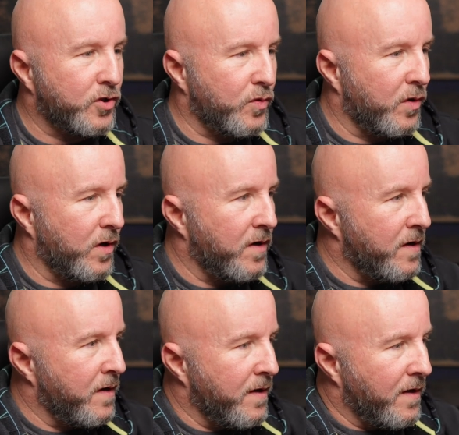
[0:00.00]
sure.
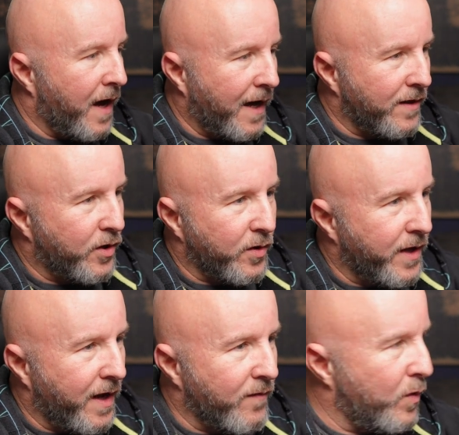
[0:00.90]
I
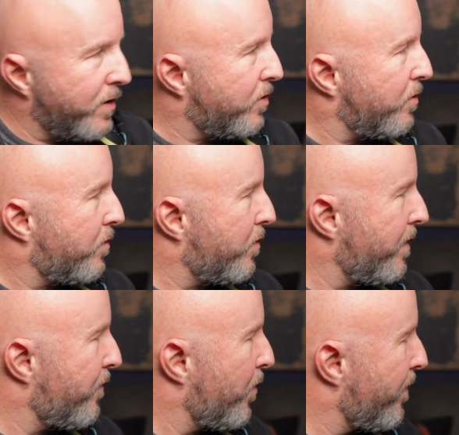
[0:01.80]
literally have 1, 2,
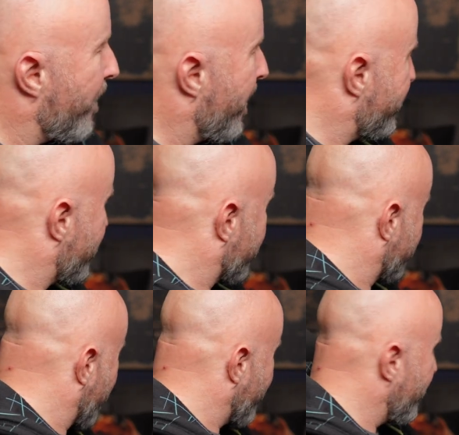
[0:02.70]
3, 4, 5, 6,
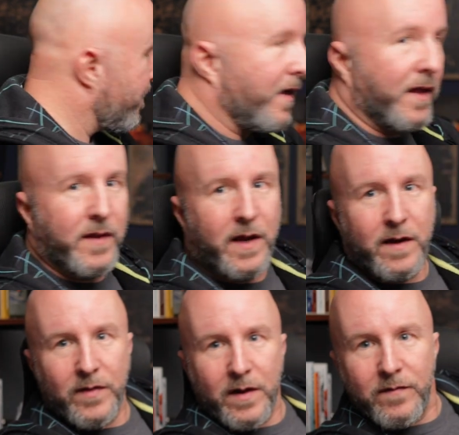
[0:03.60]
7, and I
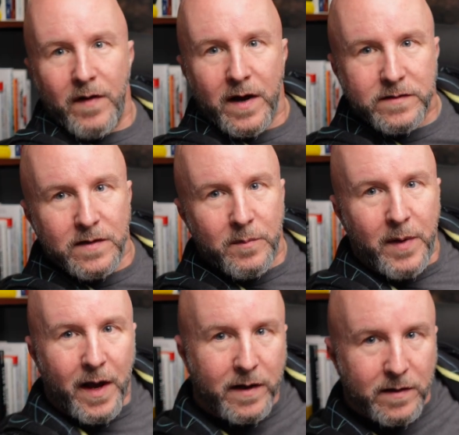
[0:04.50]
have that fox in the
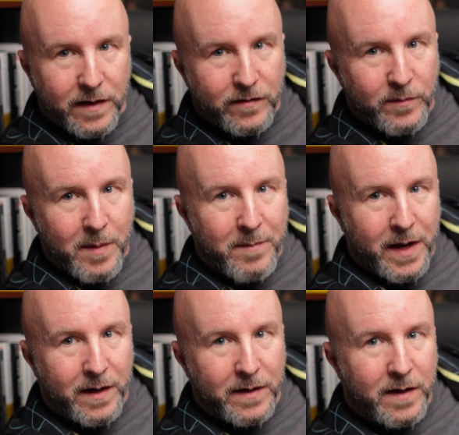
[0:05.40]
back. That's my
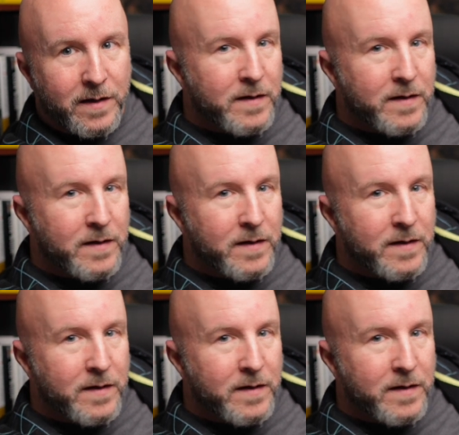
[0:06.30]
main